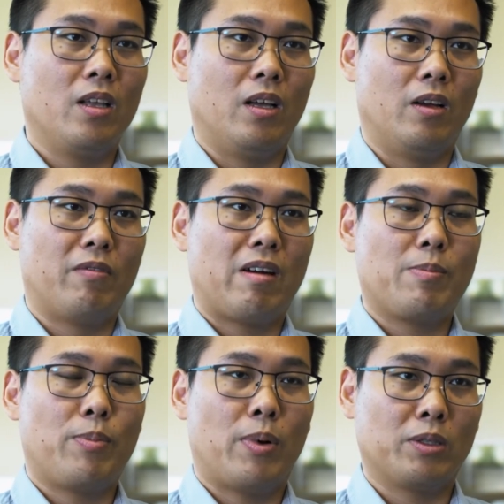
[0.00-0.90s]
uh, very
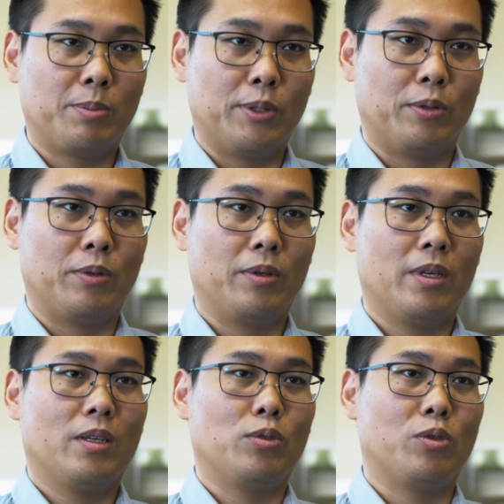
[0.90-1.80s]
possible
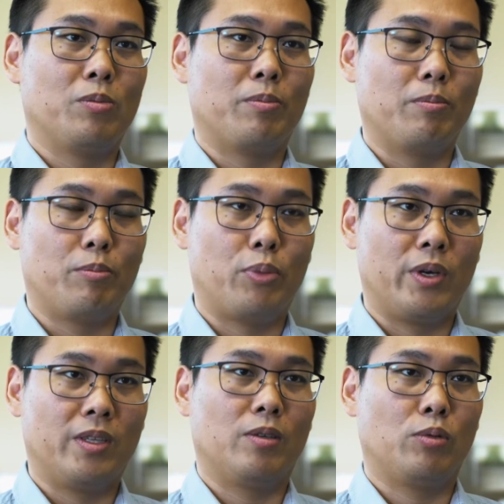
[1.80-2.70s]
to
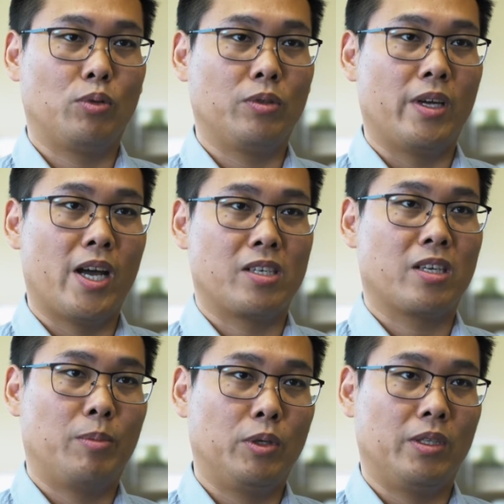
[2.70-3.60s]
bring to the edge
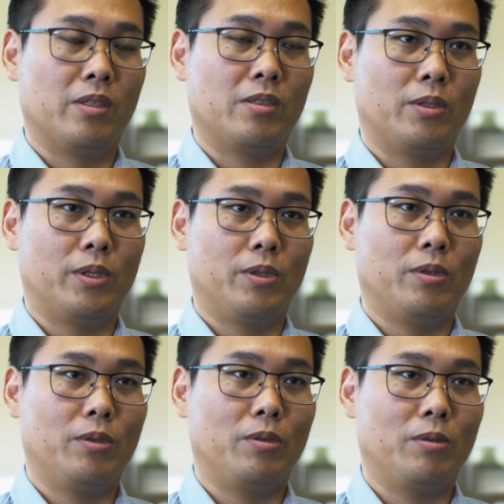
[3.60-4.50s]
computing.
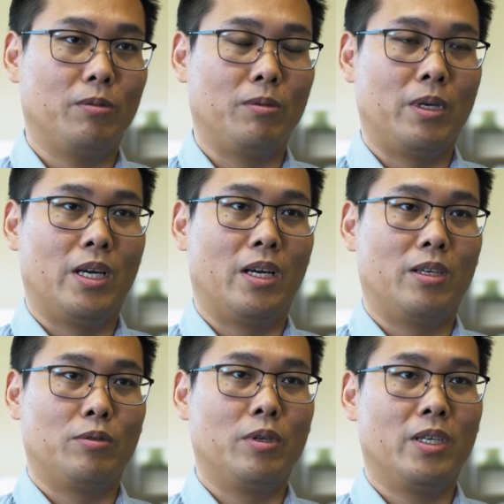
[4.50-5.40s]
So we
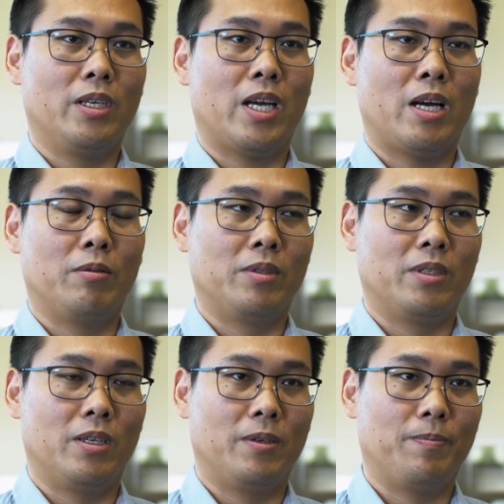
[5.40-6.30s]
really have
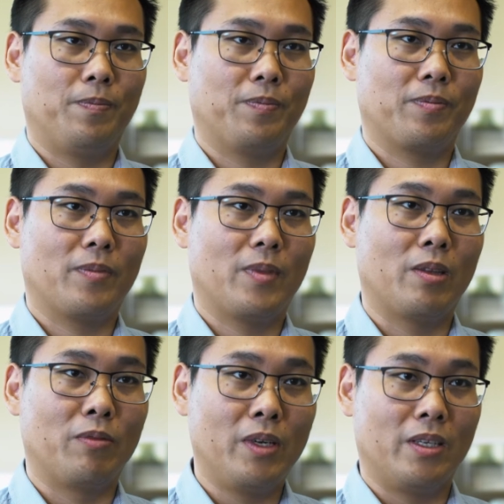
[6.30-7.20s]
the
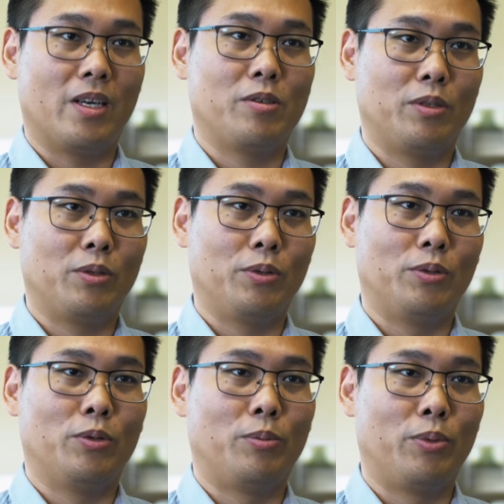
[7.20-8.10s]
the willing actually to
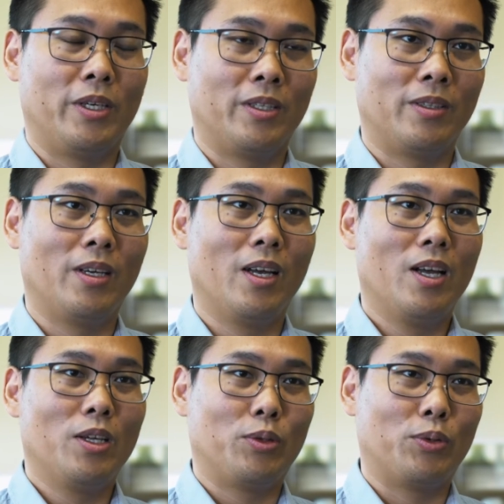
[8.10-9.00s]
to bring
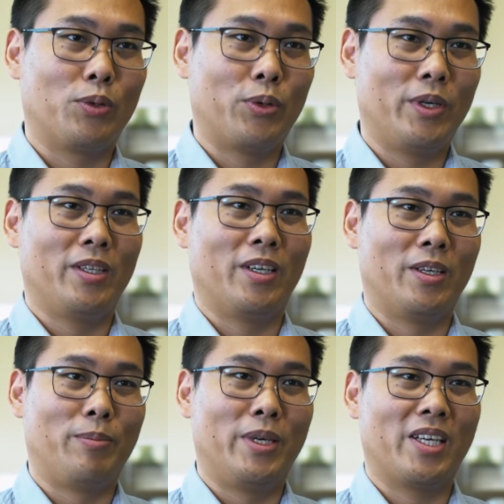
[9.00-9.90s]
to create
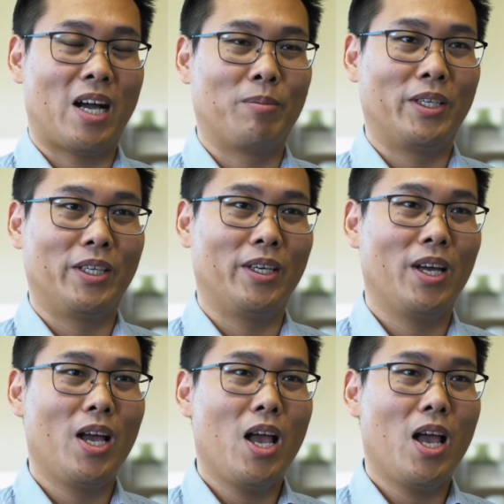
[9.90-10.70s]
a big company